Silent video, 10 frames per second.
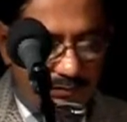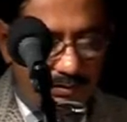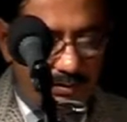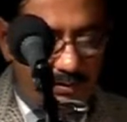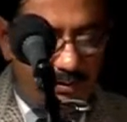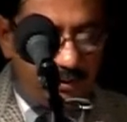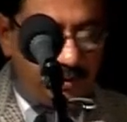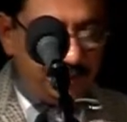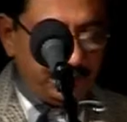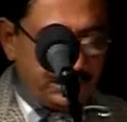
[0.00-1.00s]

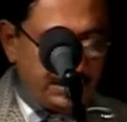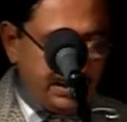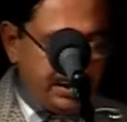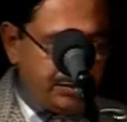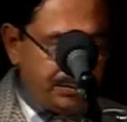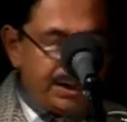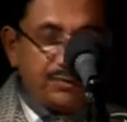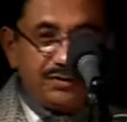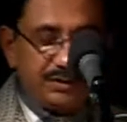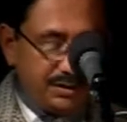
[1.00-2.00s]
Prabhudas, in his
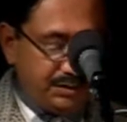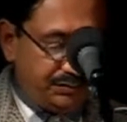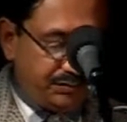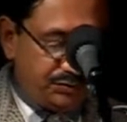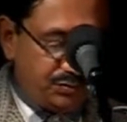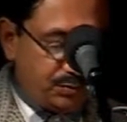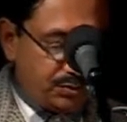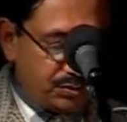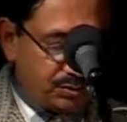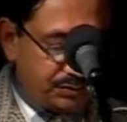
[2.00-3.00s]
early age, met with the
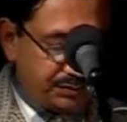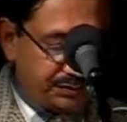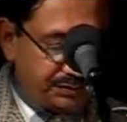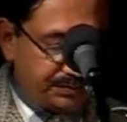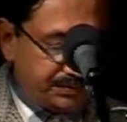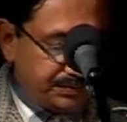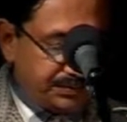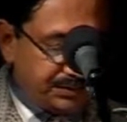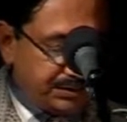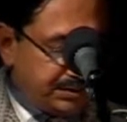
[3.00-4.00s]
disease
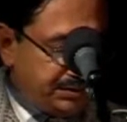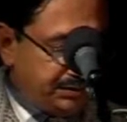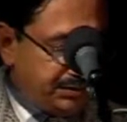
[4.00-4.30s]
tuberculosis.